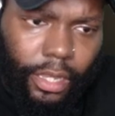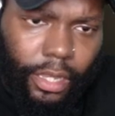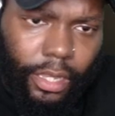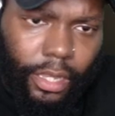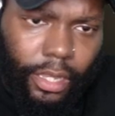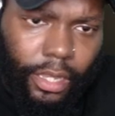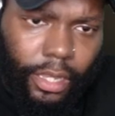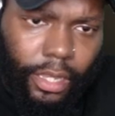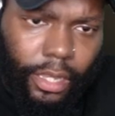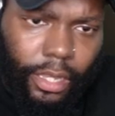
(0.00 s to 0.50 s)

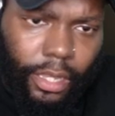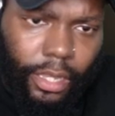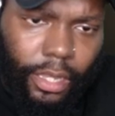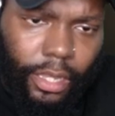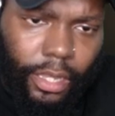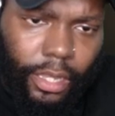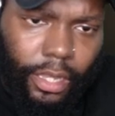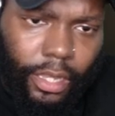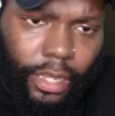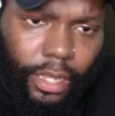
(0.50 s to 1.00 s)

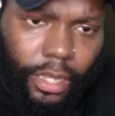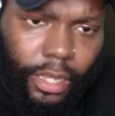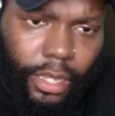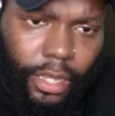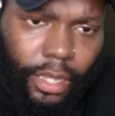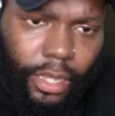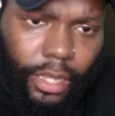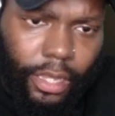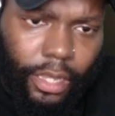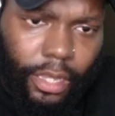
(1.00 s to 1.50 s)

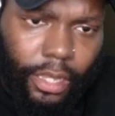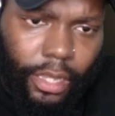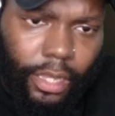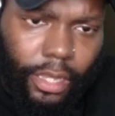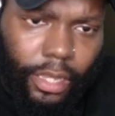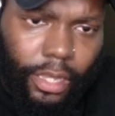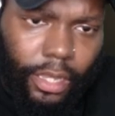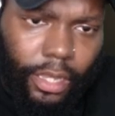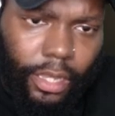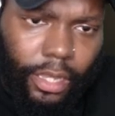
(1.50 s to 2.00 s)

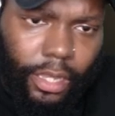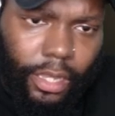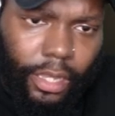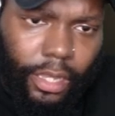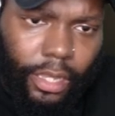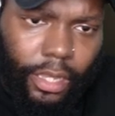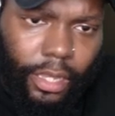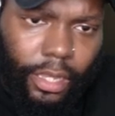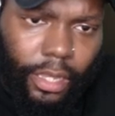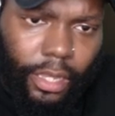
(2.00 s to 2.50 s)

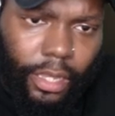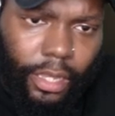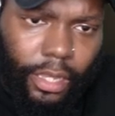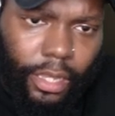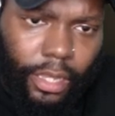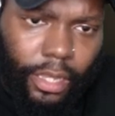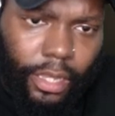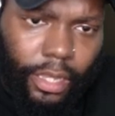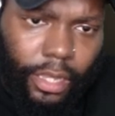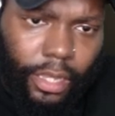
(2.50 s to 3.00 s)

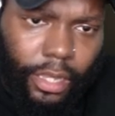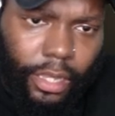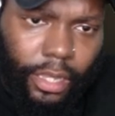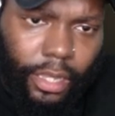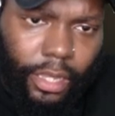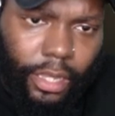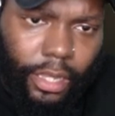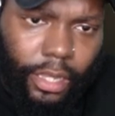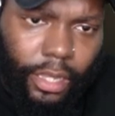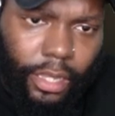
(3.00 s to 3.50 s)
This person isn't speaking.